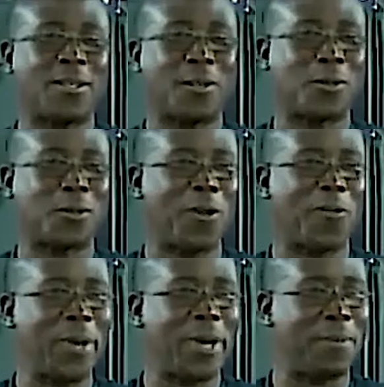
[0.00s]
has his way
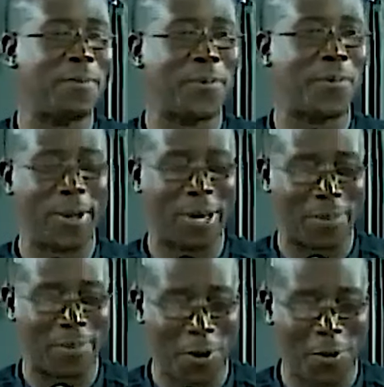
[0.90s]
of making people
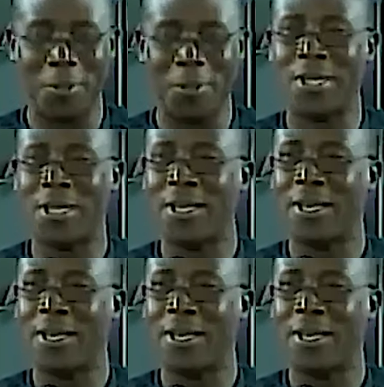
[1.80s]
become cold.